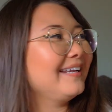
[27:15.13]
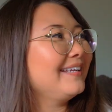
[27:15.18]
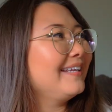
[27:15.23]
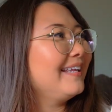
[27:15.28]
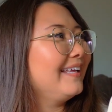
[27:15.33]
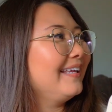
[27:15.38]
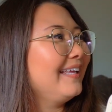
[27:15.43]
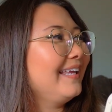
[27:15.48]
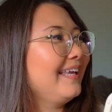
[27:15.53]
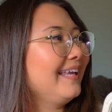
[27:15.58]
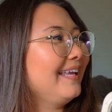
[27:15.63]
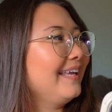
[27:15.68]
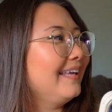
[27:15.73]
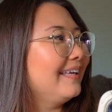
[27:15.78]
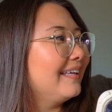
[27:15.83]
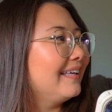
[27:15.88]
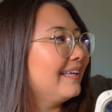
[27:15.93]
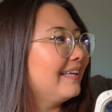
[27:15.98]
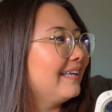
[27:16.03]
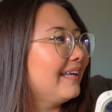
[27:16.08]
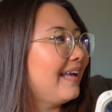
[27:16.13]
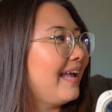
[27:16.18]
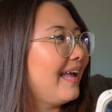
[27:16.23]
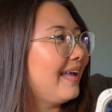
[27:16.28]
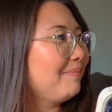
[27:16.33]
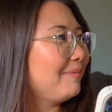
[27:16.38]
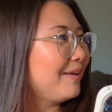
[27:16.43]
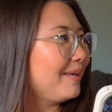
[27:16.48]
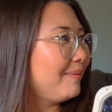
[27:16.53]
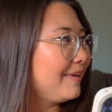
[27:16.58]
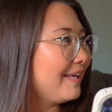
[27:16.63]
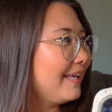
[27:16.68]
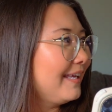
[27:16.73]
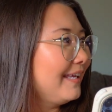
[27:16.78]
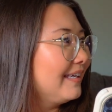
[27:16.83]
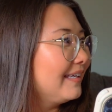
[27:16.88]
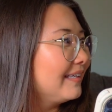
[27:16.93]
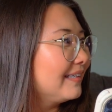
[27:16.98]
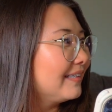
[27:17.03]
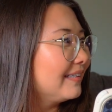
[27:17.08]
Nuggie. Hi, baby.
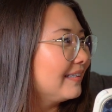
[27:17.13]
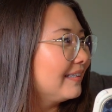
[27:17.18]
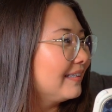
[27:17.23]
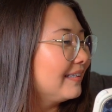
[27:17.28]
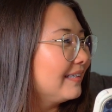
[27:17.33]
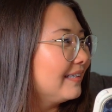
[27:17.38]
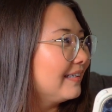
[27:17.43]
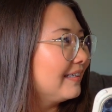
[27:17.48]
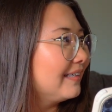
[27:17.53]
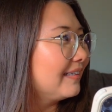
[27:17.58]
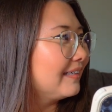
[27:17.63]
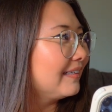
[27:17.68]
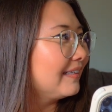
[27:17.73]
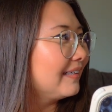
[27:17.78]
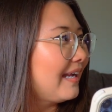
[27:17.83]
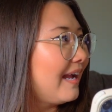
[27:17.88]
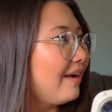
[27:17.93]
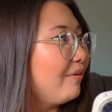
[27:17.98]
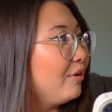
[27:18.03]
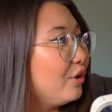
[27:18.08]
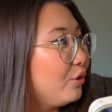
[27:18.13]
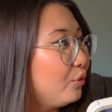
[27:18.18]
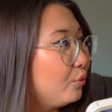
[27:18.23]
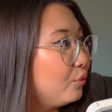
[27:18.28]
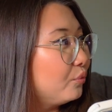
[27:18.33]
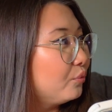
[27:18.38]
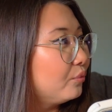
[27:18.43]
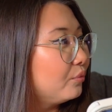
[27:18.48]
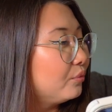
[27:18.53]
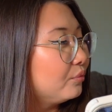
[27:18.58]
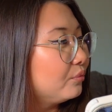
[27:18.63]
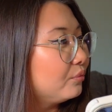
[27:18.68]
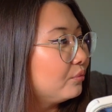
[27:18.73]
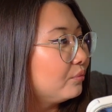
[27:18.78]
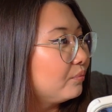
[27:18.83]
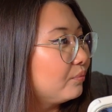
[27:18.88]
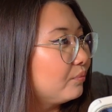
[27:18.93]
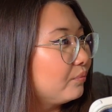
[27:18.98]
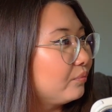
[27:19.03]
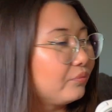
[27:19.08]
How are you?
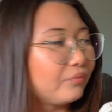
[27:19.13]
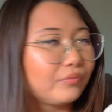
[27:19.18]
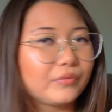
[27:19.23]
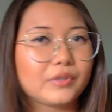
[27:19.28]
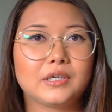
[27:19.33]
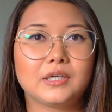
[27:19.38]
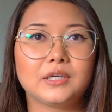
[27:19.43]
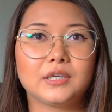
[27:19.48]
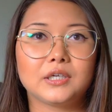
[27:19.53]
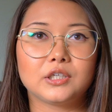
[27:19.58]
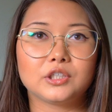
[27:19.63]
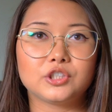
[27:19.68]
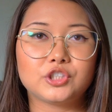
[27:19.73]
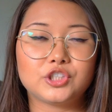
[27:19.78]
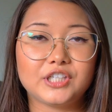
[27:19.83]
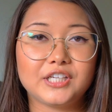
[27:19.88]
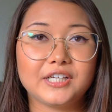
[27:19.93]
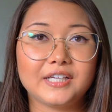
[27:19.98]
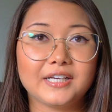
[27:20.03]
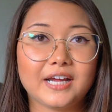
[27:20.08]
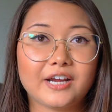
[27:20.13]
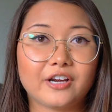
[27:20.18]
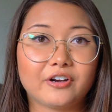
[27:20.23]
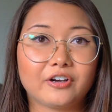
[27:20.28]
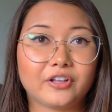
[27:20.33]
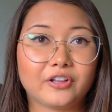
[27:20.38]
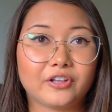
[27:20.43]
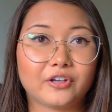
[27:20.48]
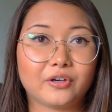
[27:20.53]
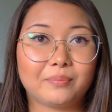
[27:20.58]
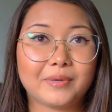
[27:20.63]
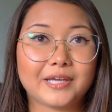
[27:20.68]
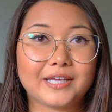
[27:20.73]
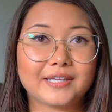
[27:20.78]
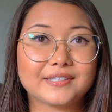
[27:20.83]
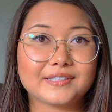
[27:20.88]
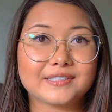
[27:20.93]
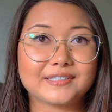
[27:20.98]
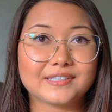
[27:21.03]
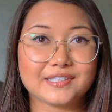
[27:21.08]
She and I are a little bit
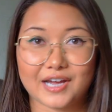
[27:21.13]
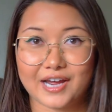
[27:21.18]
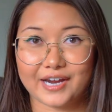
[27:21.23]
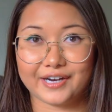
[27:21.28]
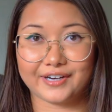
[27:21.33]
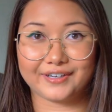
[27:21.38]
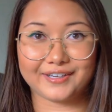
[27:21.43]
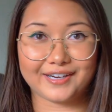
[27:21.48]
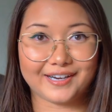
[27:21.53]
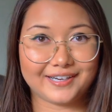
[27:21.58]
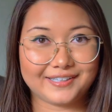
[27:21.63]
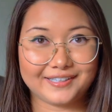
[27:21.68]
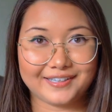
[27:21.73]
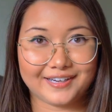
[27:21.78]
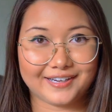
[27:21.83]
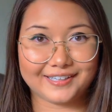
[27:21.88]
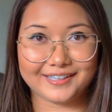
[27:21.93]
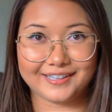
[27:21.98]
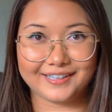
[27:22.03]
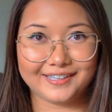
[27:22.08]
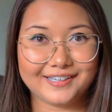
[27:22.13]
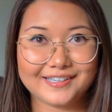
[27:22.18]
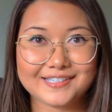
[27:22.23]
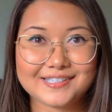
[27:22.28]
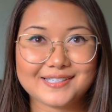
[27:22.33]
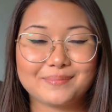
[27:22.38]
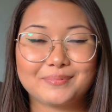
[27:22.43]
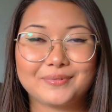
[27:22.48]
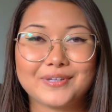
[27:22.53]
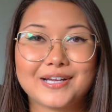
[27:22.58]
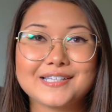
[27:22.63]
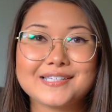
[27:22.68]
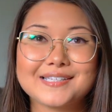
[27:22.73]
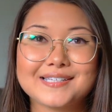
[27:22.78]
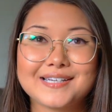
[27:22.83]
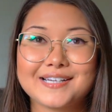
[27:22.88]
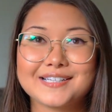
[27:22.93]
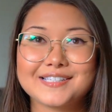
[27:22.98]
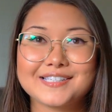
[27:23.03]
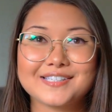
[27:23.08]
tired. I did not get any sleep last
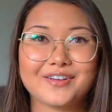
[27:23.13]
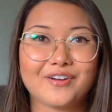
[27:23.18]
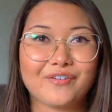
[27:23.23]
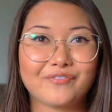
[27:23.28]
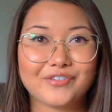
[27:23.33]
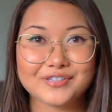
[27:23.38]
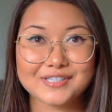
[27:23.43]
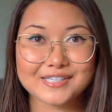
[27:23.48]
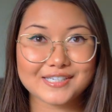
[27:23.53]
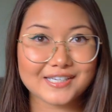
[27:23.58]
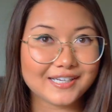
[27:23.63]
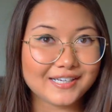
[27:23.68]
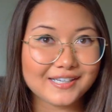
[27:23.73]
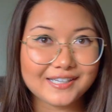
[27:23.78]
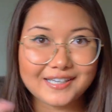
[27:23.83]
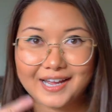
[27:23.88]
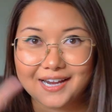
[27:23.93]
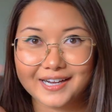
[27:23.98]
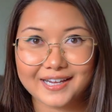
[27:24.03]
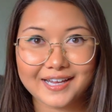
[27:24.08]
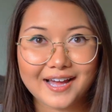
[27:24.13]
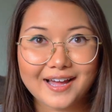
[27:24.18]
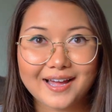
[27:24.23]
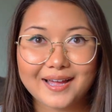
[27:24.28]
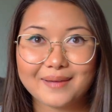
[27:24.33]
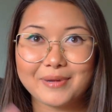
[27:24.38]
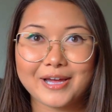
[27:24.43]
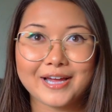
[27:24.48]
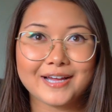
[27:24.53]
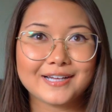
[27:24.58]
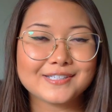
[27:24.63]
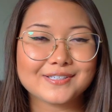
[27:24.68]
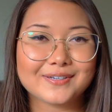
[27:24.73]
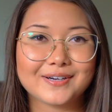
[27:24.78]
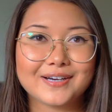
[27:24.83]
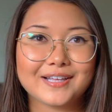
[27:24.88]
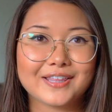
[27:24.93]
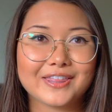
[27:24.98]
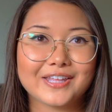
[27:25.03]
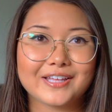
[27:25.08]
night, so if you see any eye bags or
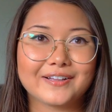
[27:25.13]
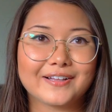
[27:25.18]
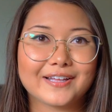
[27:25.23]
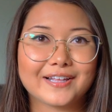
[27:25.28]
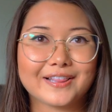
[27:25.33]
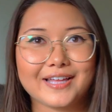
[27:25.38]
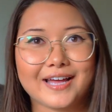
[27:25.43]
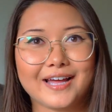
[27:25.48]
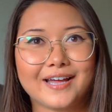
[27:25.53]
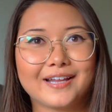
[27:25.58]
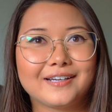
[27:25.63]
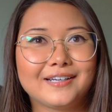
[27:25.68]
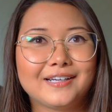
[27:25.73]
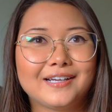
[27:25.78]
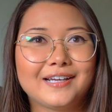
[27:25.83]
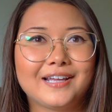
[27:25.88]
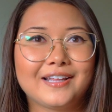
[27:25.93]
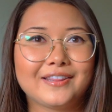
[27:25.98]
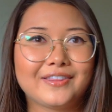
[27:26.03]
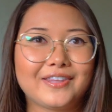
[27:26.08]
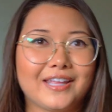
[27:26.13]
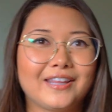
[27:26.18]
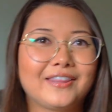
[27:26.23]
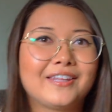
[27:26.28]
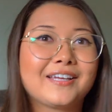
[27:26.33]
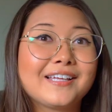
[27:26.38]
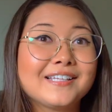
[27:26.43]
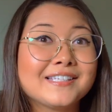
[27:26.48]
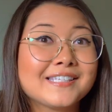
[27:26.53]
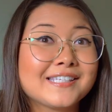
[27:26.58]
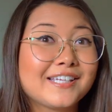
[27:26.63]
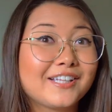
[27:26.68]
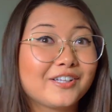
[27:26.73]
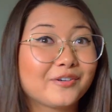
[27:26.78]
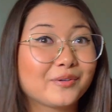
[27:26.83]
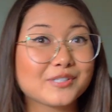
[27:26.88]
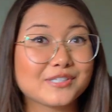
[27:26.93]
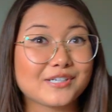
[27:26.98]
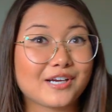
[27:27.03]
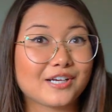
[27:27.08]
anything like that, then the concealer
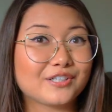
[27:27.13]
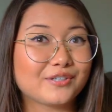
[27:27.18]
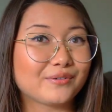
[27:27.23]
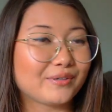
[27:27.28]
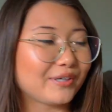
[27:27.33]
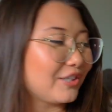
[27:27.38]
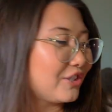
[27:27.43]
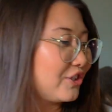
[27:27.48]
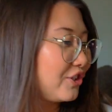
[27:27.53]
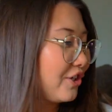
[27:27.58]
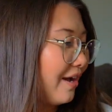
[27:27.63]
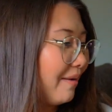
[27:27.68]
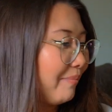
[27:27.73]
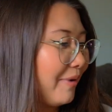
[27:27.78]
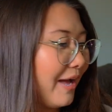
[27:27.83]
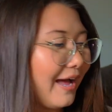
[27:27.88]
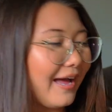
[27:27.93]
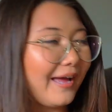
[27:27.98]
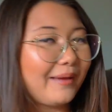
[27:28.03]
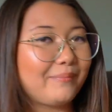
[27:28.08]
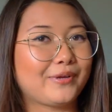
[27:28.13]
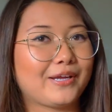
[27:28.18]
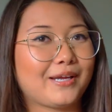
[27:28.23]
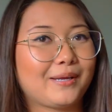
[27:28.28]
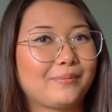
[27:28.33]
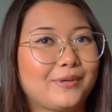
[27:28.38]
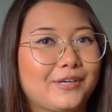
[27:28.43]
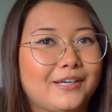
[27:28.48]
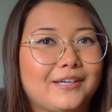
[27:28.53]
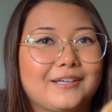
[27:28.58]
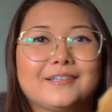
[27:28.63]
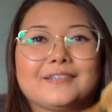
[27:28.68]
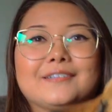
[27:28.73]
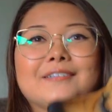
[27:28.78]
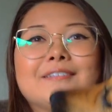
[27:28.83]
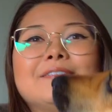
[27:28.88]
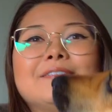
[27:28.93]
was not doing its job. Hi, baby.